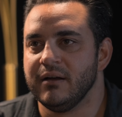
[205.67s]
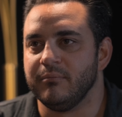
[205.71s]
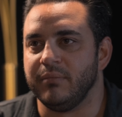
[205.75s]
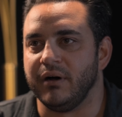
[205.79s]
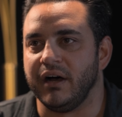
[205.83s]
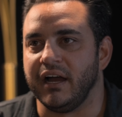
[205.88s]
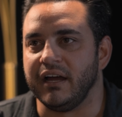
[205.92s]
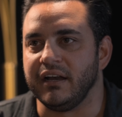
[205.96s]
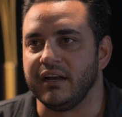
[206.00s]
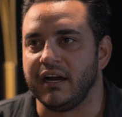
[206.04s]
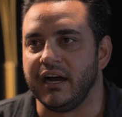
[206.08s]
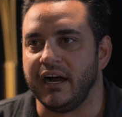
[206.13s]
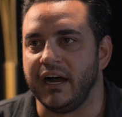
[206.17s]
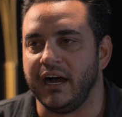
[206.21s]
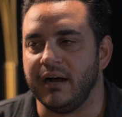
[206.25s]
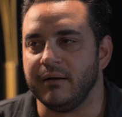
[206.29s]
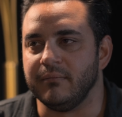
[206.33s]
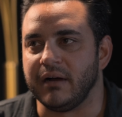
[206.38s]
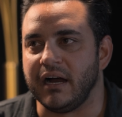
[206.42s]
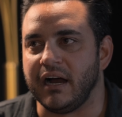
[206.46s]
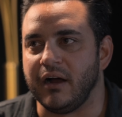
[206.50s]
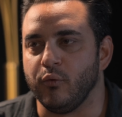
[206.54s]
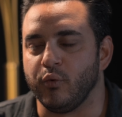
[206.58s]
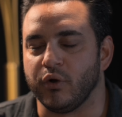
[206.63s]
but
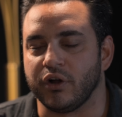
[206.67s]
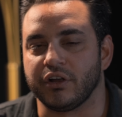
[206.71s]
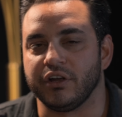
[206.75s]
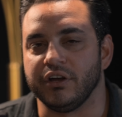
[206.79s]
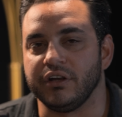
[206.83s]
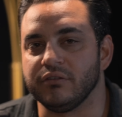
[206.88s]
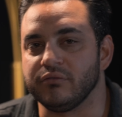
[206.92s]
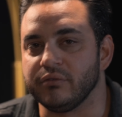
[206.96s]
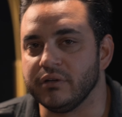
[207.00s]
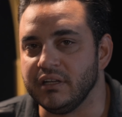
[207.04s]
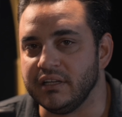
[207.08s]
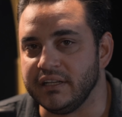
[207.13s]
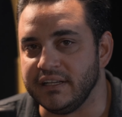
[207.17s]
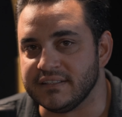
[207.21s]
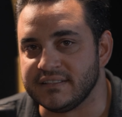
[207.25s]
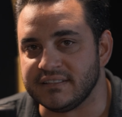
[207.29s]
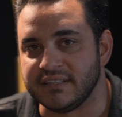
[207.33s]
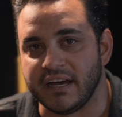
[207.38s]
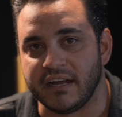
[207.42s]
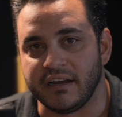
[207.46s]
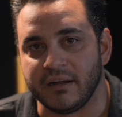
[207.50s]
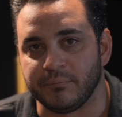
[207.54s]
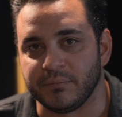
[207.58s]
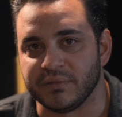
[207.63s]
um, we're going to release
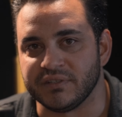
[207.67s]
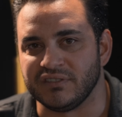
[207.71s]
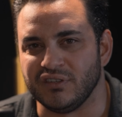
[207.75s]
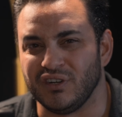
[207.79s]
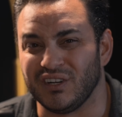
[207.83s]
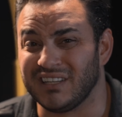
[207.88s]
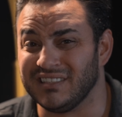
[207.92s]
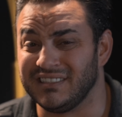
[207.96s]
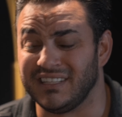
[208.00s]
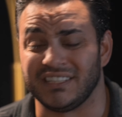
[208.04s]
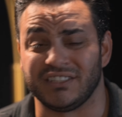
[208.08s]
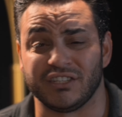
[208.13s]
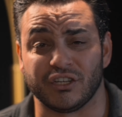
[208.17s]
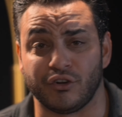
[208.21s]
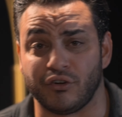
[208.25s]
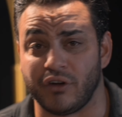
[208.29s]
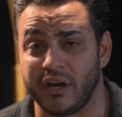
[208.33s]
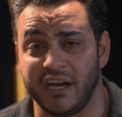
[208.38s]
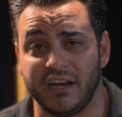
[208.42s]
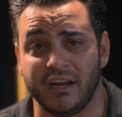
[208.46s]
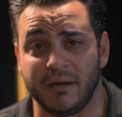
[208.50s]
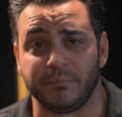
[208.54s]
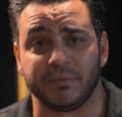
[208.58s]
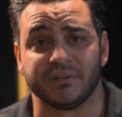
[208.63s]
that episode because it's a
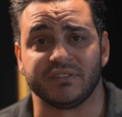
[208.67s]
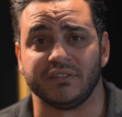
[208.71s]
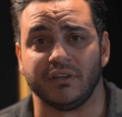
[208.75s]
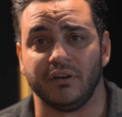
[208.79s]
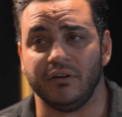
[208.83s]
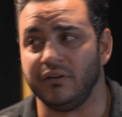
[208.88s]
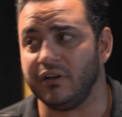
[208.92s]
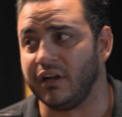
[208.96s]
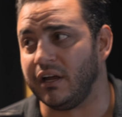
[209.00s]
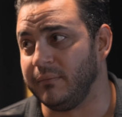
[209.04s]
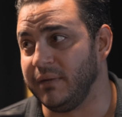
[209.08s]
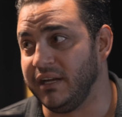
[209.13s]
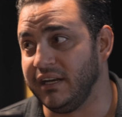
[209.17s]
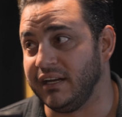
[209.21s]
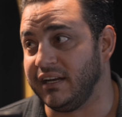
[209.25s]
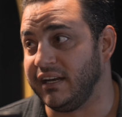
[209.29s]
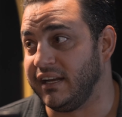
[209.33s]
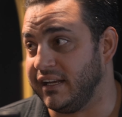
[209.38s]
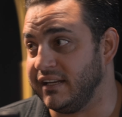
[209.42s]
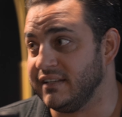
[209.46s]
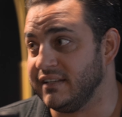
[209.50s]
great episode. I mean, it yeah,